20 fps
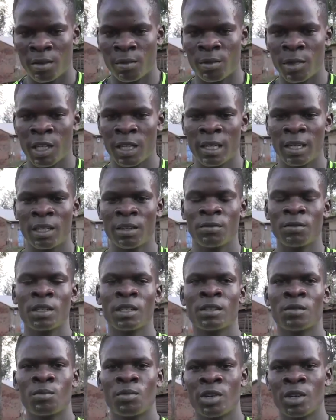my life
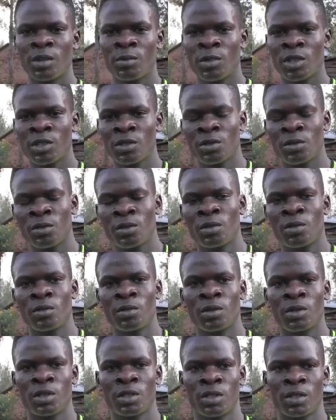at primary school
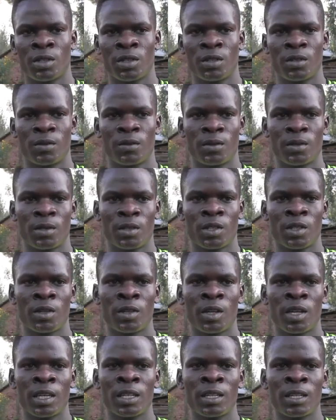was
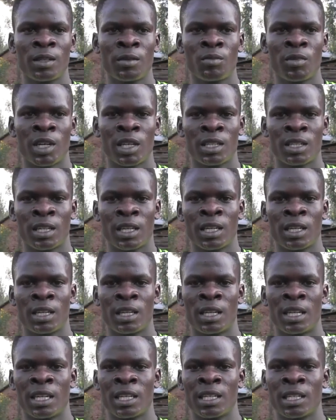so hardly, but
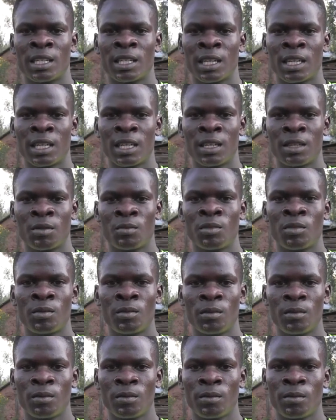I try
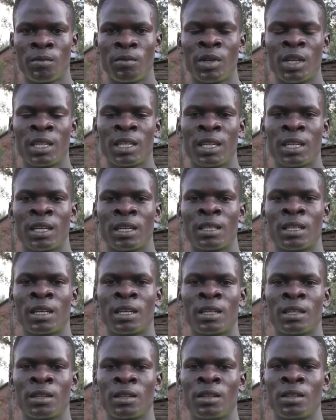better
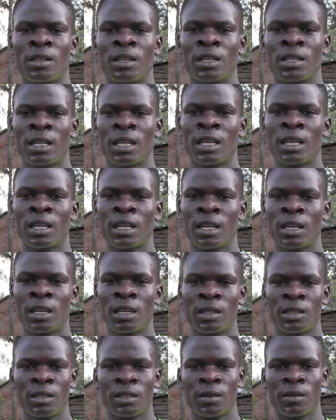that I
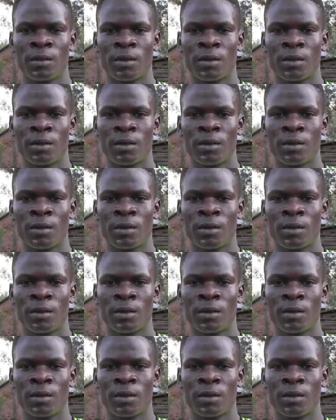can.